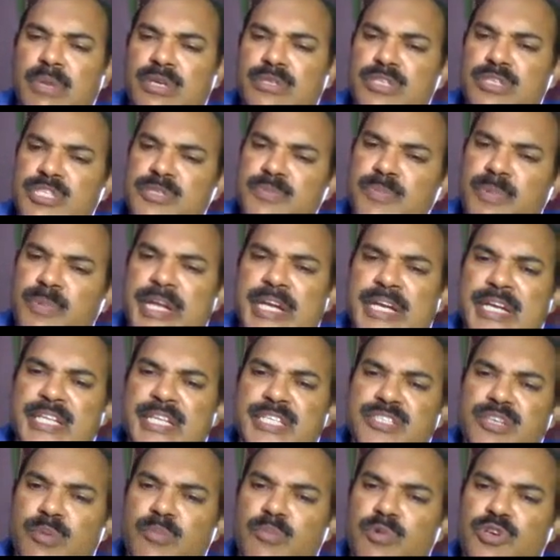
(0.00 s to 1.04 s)
but the splint
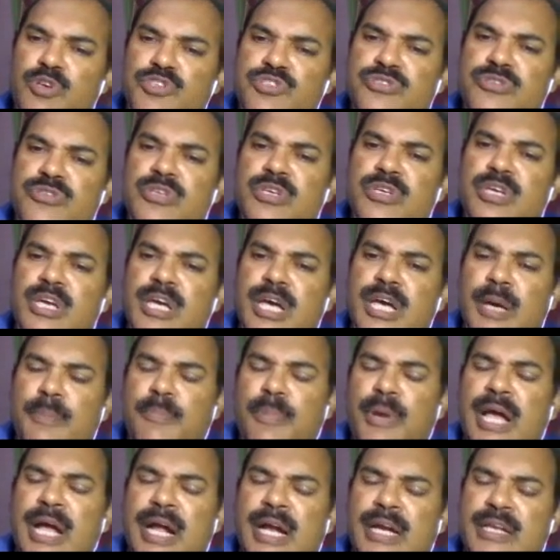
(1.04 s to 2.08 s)
is almost
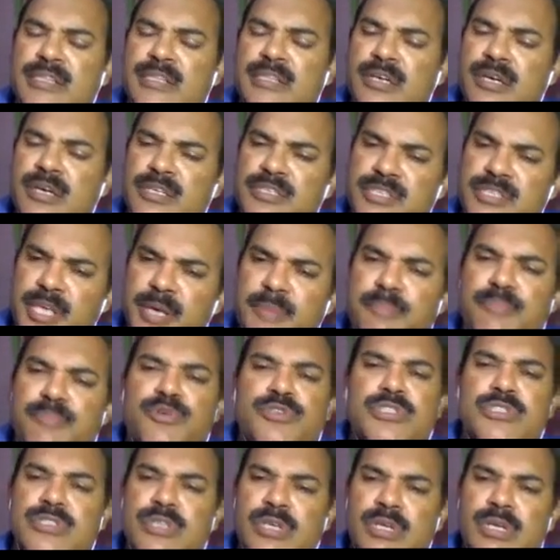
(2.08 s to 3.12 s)
applied the same
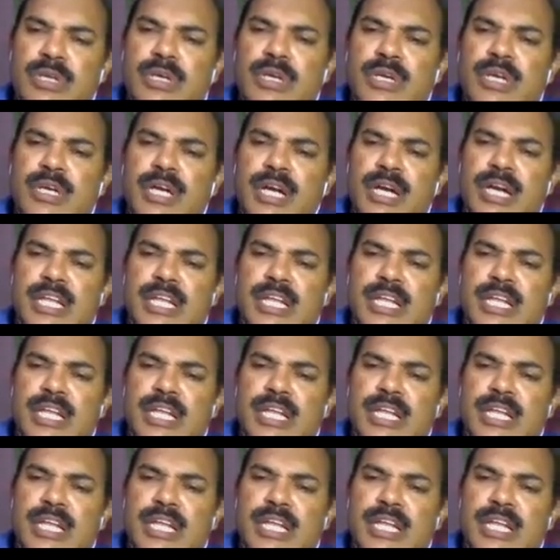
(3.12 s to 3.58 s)
position.